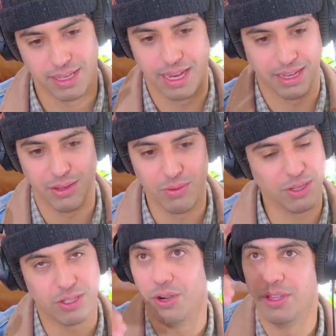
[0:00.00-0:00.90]
it's like you
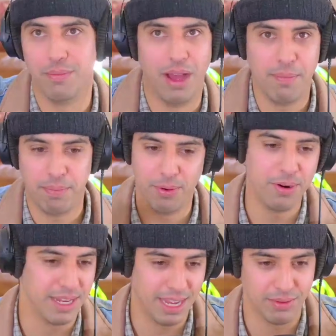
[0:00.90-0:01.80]
could turn them up
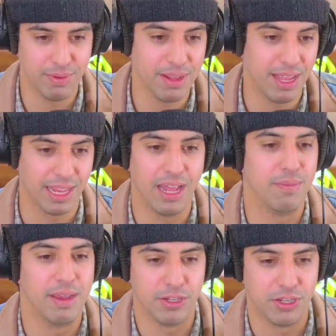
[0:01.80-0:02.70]
or down, maybe like
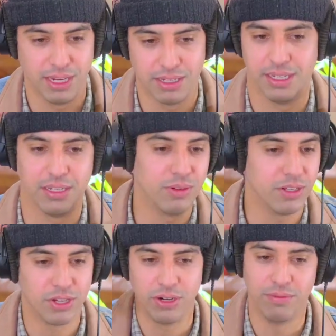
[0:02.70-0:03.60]
Alabama Shakes. Like you
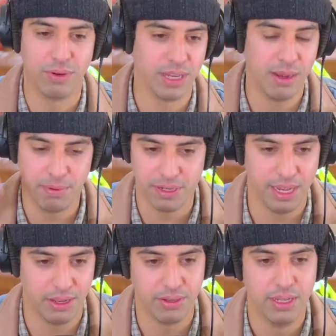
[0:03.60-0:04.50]
could turn her voice up or
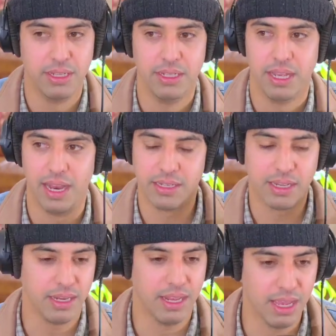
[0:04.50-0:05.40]
down, and it's
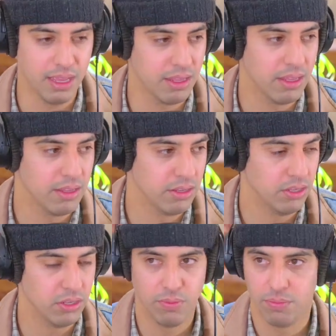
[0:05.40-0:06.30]
going to get
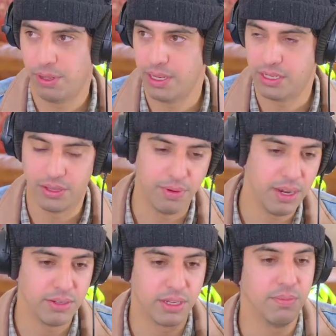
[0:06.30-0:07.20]
placed on the
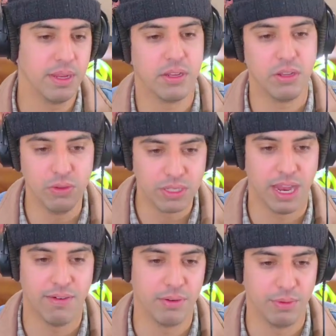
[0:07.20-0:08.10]
radio. It's going to be used
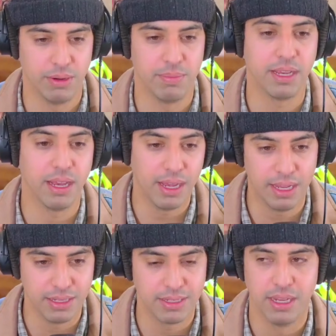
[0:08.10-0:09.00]
everywhere
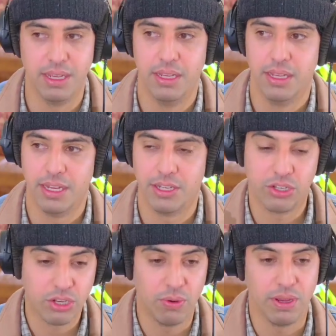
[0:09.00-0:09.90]
because it's
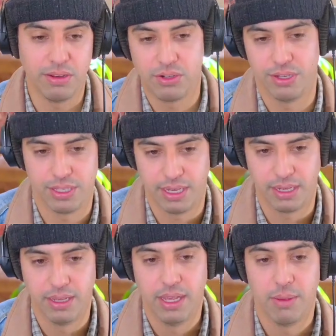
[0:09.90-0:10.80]
so
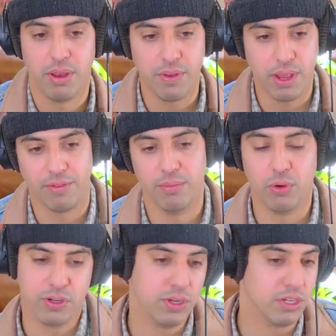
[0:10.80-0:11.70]
interesting. But if you have a
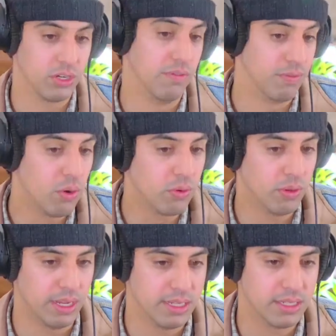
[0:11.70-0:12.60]
more traditional
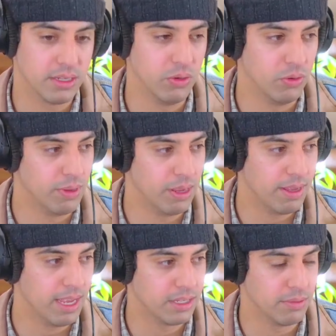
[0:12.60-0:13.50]
vocalist who
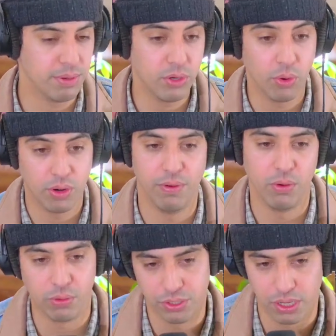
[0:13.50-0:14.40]
maybe has a pure
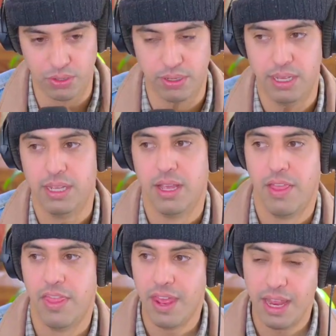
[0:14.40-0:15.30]
vocal tone,
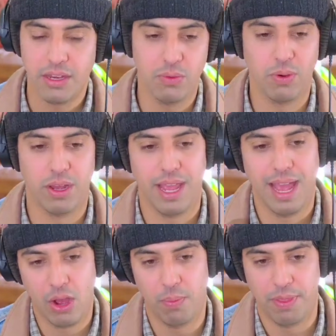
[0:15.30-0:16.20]
then you want to
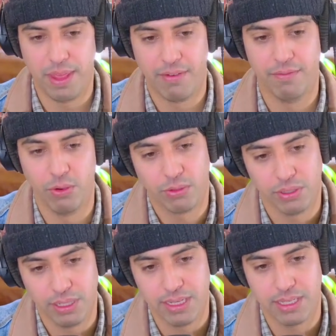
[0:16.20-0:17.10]
help that
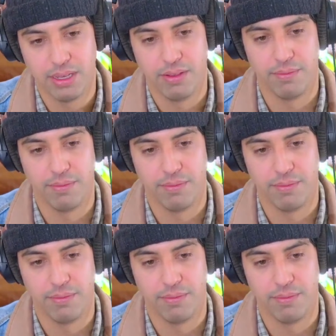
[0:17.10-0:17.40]
vocalist